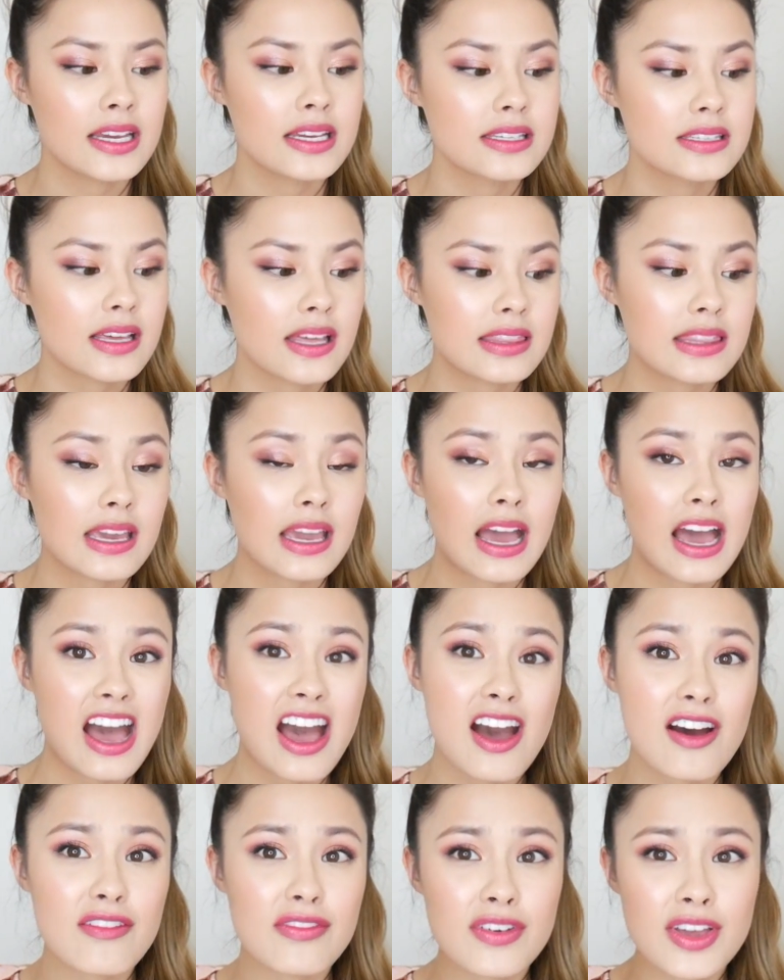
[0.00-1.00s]
is that they
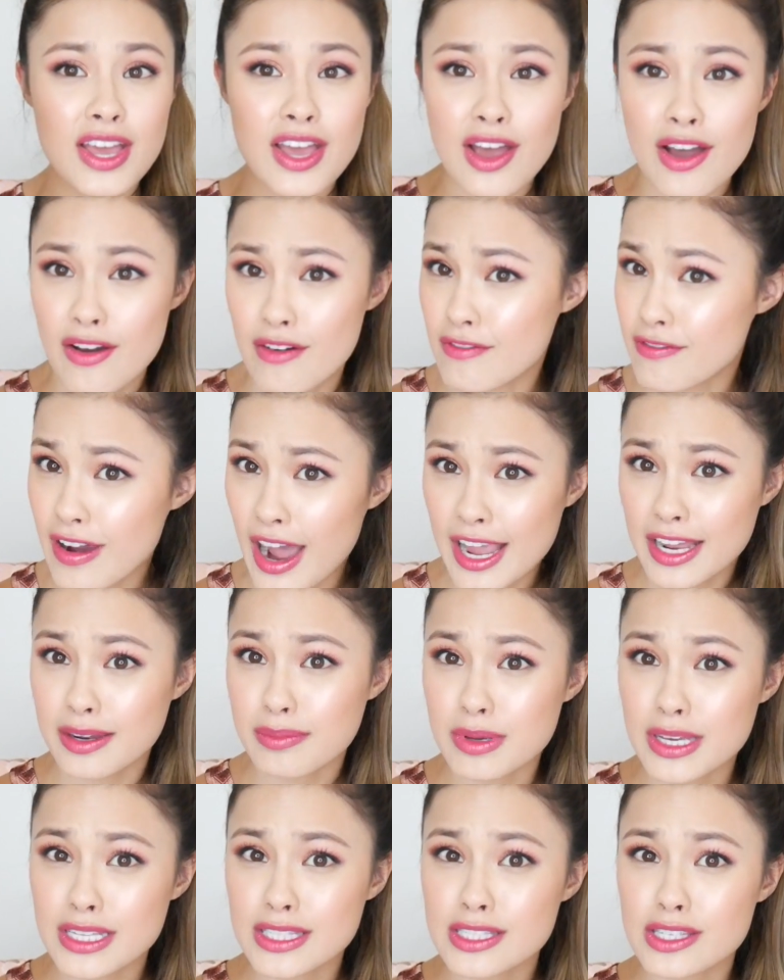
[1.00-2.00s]
have
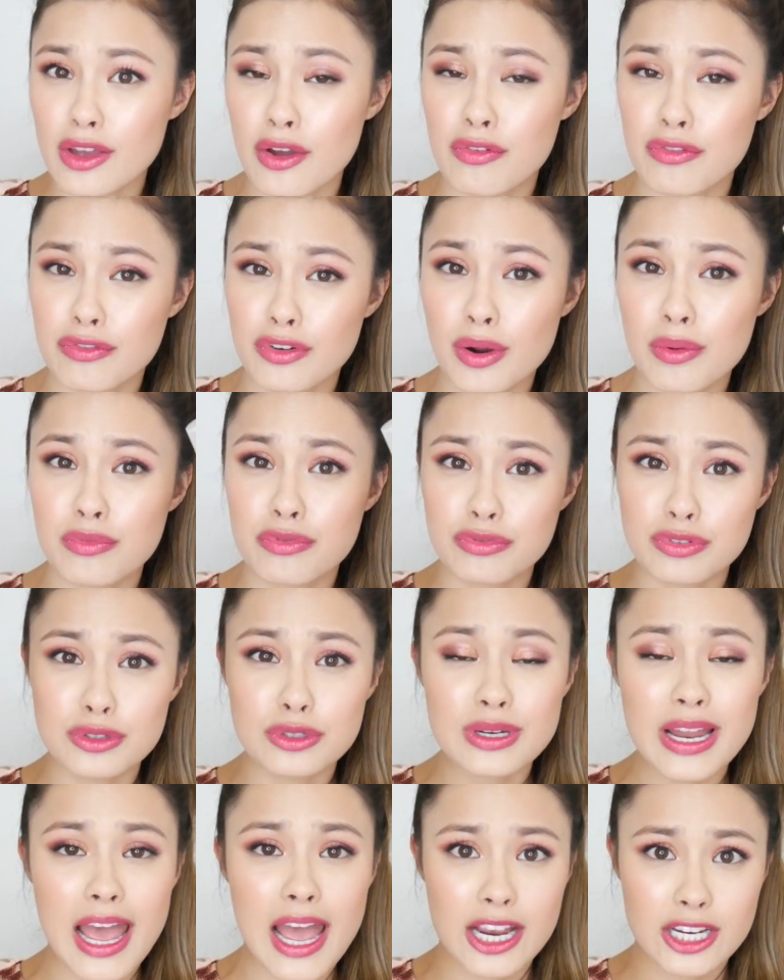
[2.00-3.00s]
vitamins from
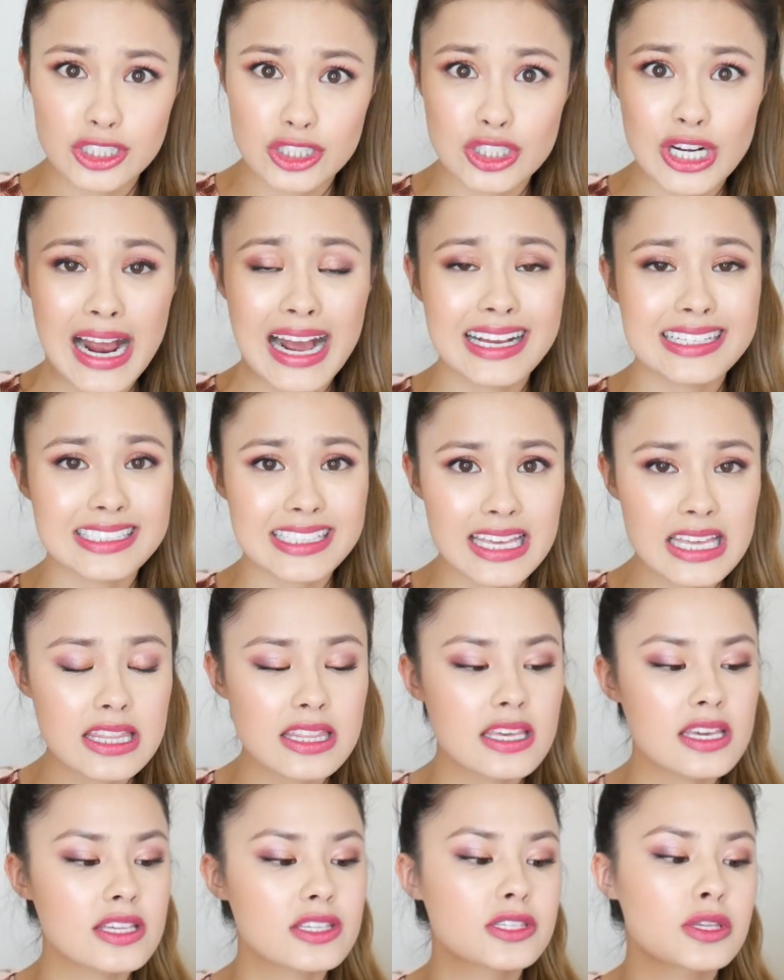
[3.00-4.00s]
fruit extracts in
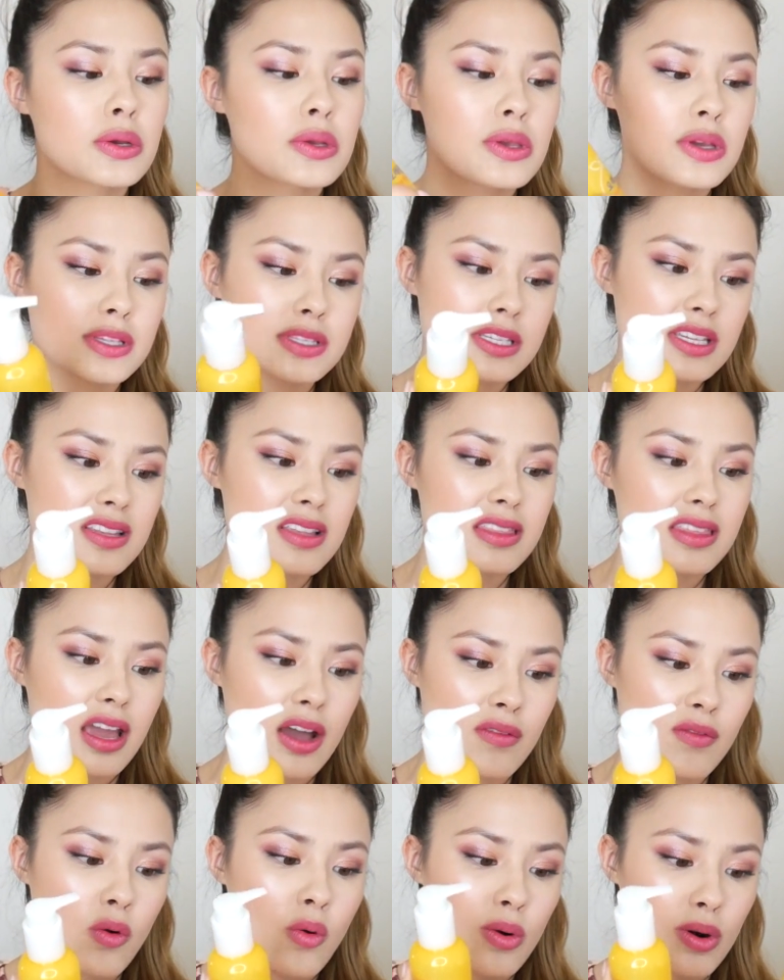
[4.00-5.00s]
these, so you can see that they
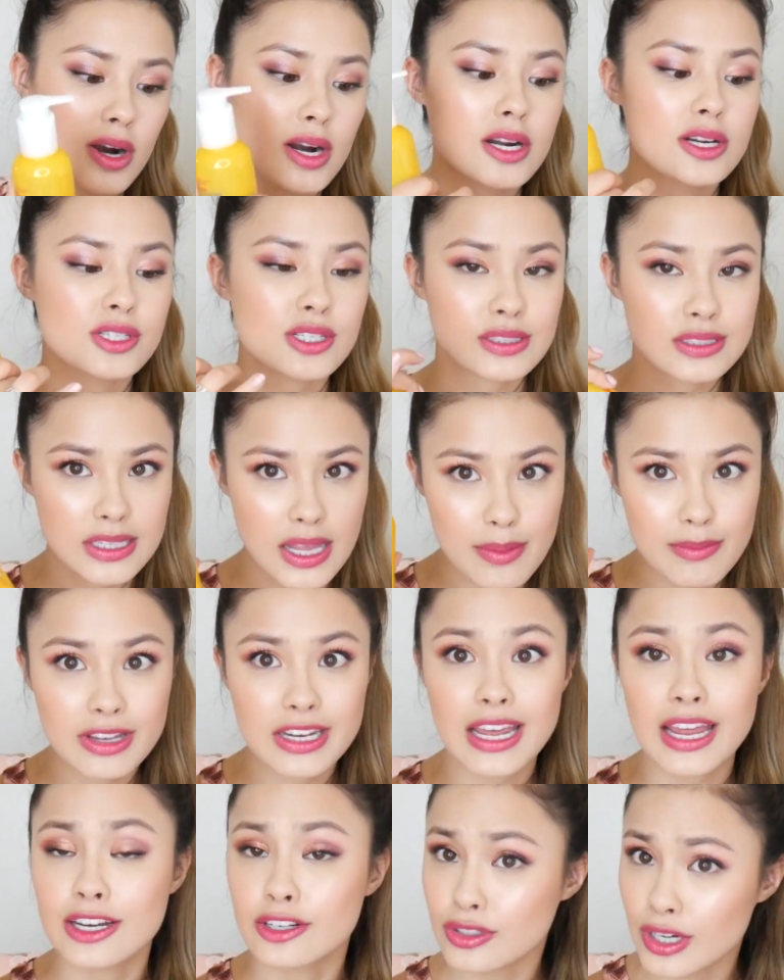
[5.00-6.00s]
have orange,
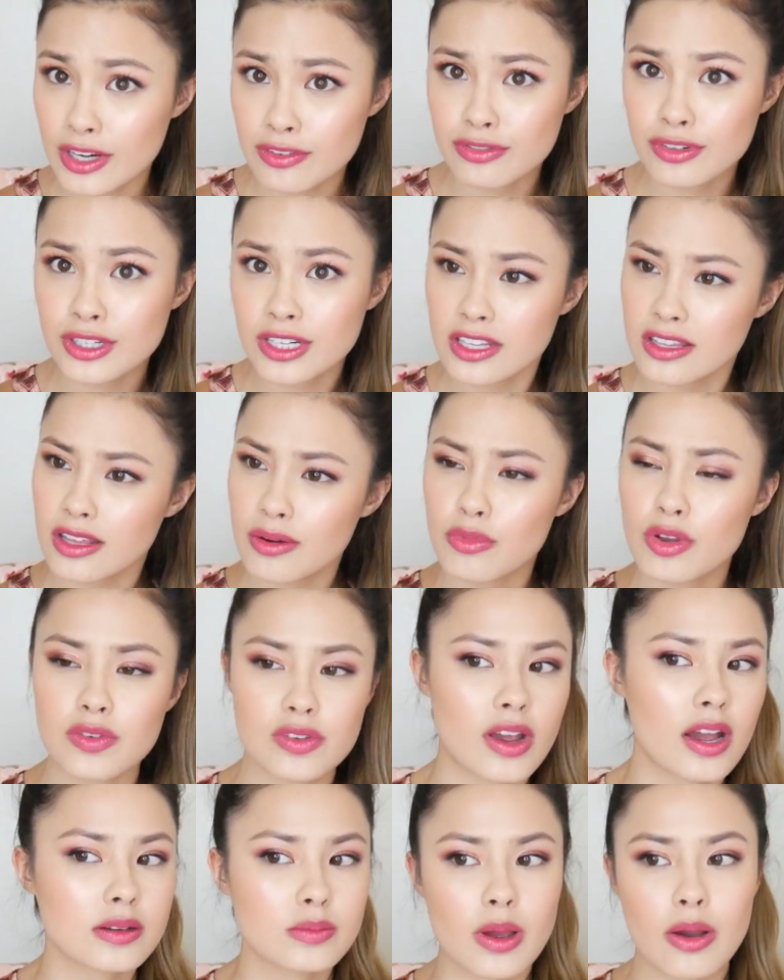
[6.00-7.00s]
lemon, and grapefruit in them. We've
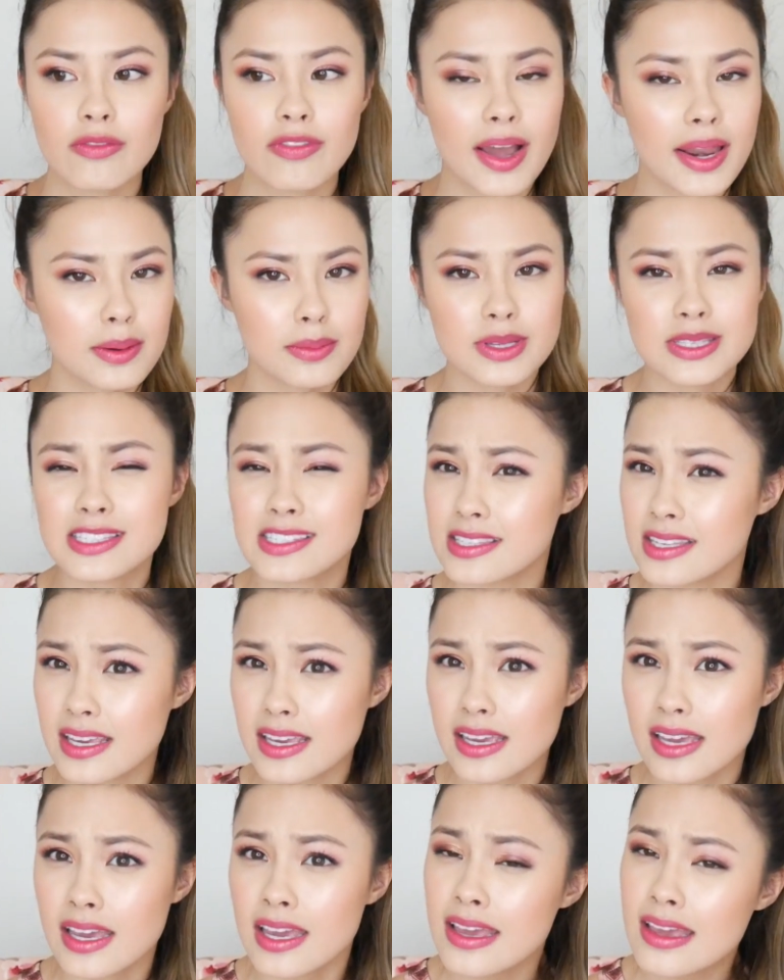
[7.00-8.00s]
talked about vitamin
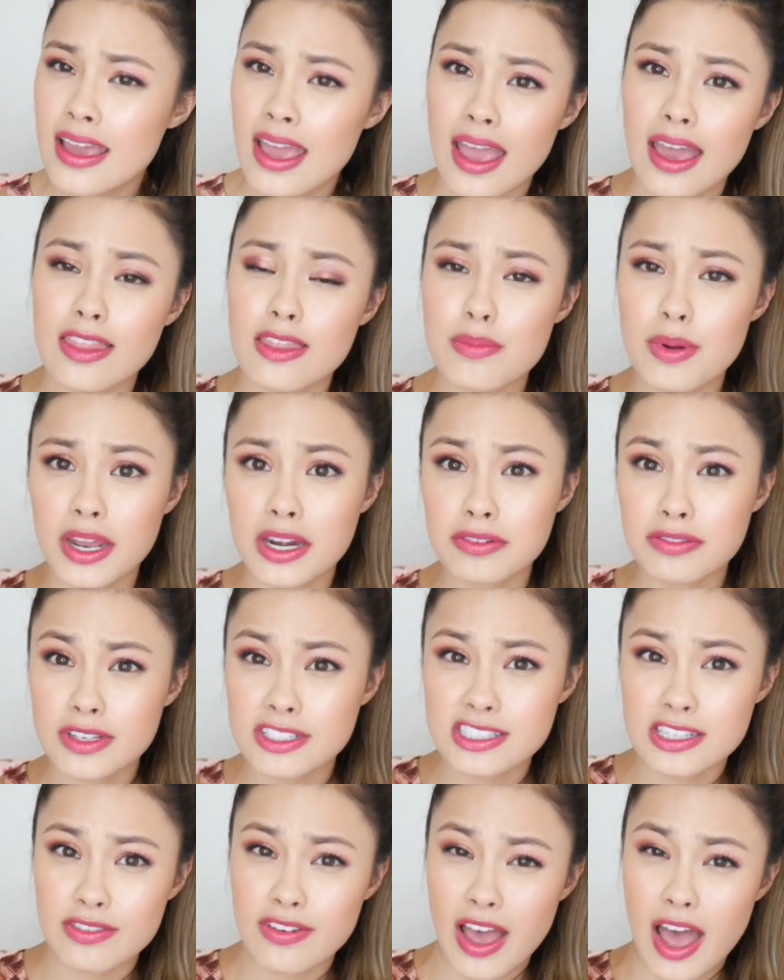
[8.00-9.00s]
C and the
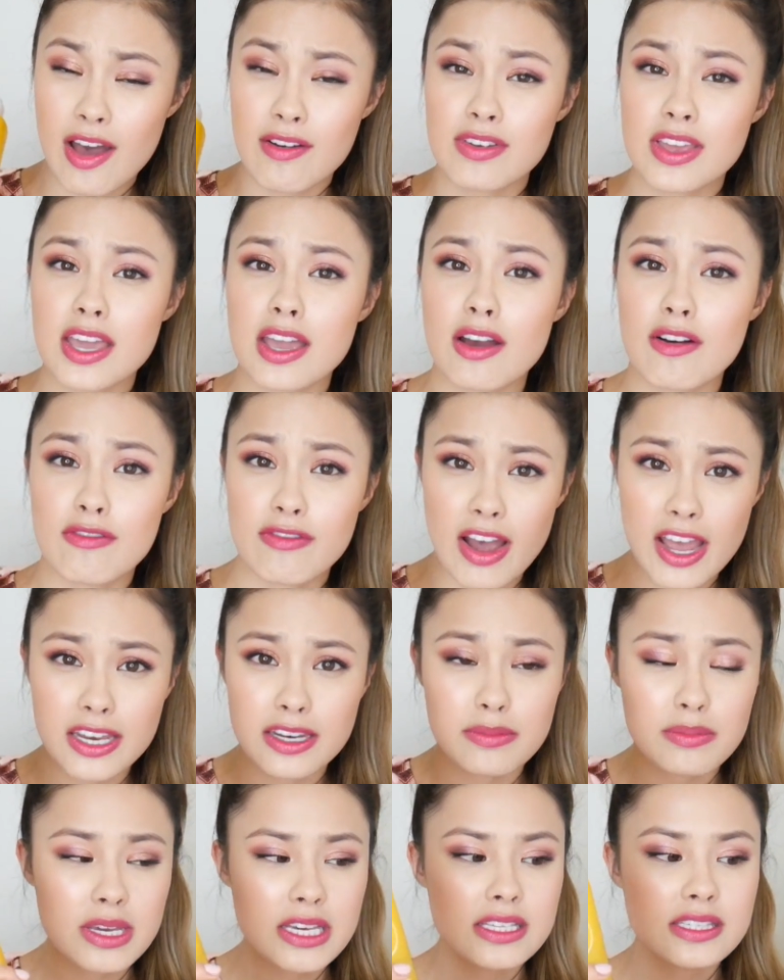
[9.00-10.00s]
benefits of having
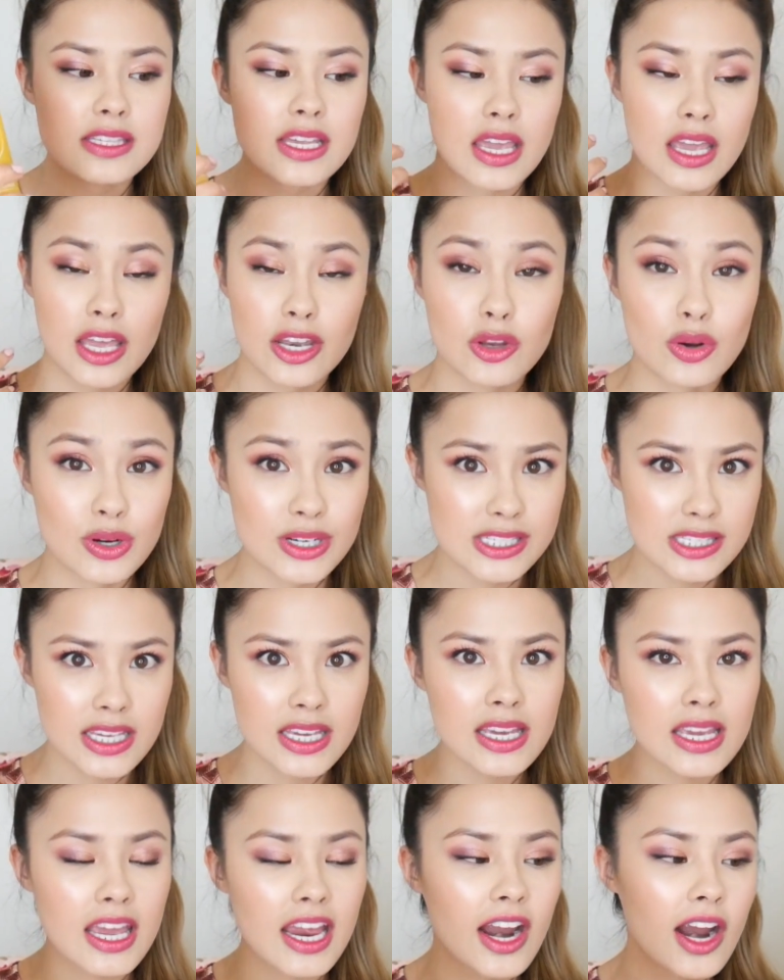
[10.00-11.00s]
vitamins in your
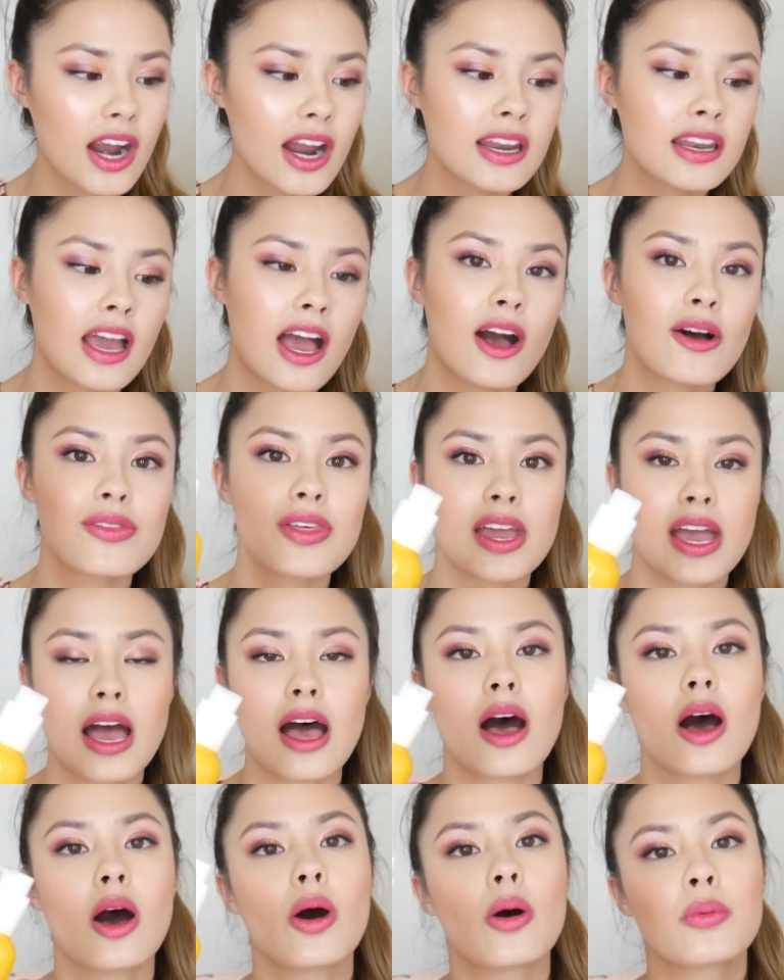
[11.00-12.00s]
skincare and how they
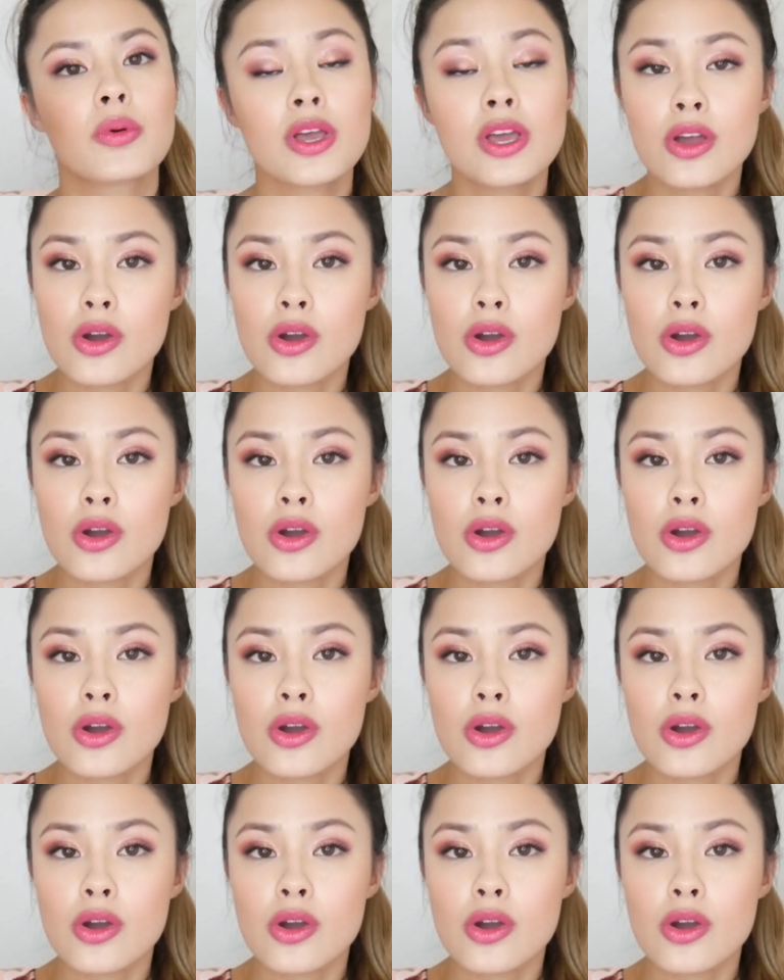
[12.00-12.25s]
help